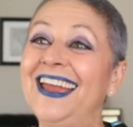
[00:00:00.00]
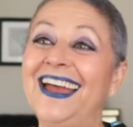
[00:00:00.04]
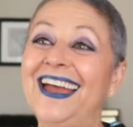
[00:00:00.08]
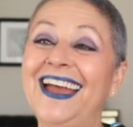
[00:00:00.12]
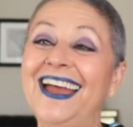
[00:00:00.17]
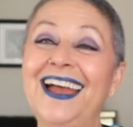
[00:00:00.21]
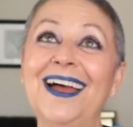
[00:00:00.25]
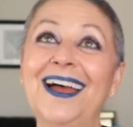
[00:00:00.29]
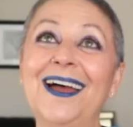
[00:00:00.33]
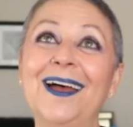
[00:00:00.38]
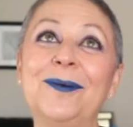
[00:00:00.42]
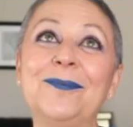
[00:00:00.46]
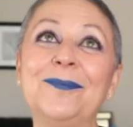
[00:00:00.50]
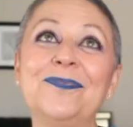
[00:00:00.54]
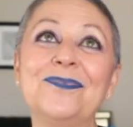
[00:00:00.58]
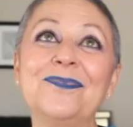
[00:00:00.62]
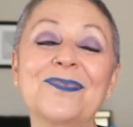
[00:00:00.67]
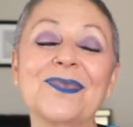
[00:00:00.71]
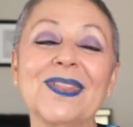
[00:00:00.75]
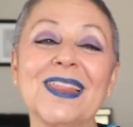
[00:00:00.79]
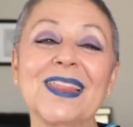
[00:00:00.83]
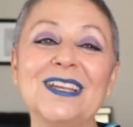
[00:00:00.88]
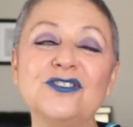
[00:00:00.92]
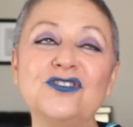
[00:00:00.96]
Um,
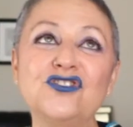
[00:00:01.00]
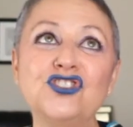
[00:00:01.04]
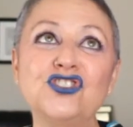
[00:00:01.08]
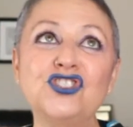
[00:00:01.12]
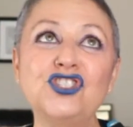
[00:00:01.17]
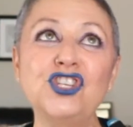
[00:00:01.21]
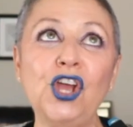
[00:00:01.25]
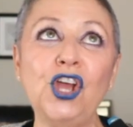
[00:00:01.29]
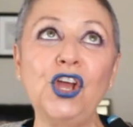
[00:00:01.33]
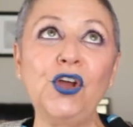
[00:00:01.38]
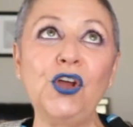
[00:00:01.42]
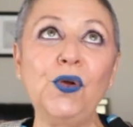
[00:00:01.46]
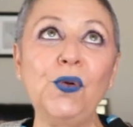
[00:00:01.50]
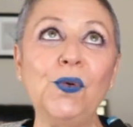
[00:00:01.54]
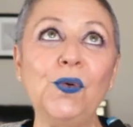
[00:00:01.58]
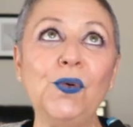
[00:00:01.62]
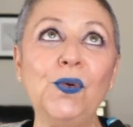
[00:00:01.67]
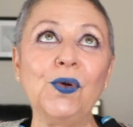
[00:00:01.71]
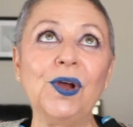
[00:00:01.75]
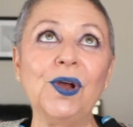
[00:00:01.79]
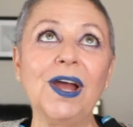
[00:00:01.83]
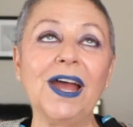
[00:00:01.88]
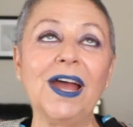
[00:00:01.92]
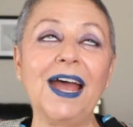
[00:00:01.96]
so
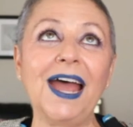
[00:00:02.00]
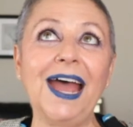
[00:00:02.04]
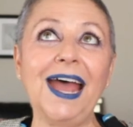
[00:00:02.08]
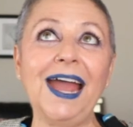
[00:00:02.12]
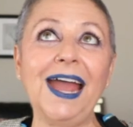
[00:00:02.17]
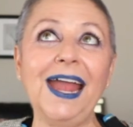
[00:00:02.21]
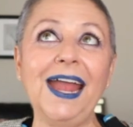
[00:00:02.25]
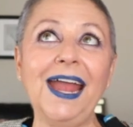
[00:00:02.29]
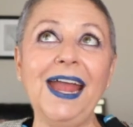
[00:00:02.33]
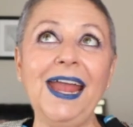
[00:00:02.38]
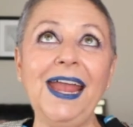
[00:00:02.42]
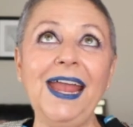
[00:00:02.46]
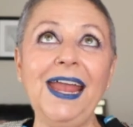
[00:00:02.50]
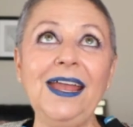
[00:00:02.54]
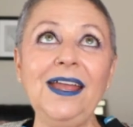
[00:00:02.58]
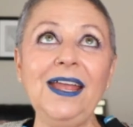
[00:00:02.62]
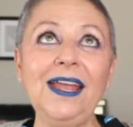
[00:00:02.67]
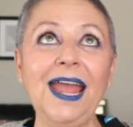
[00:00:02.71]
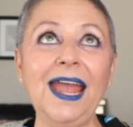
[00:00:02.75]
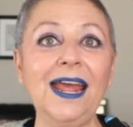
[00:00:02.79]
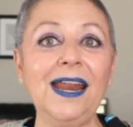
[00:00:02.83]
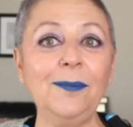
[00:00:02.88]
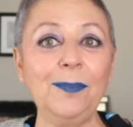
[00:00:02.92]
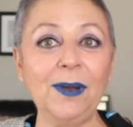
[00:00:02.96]
I
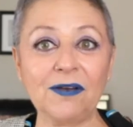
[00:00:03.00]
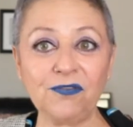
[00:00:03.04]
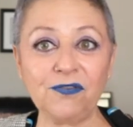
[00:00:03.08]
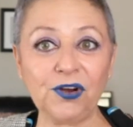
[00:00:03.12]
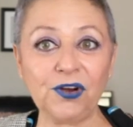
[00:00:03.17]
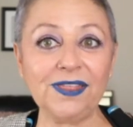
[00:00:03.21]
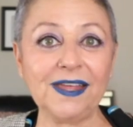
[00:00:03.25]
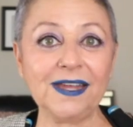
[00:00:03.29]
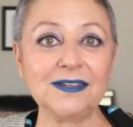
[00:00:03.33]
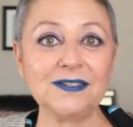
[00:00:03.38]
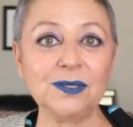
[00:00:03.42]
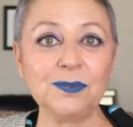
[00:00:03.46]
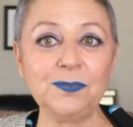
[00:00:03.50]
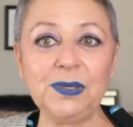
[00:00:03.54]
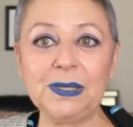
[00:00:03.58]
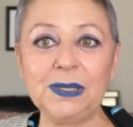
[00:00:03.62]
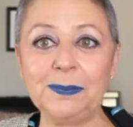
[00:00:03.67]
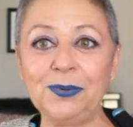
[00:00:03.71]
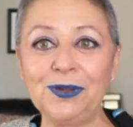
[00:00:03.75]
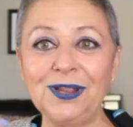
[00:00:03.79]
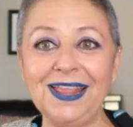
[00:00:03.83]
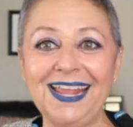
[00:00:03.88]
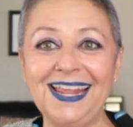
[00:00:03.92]
had about 4,000 people,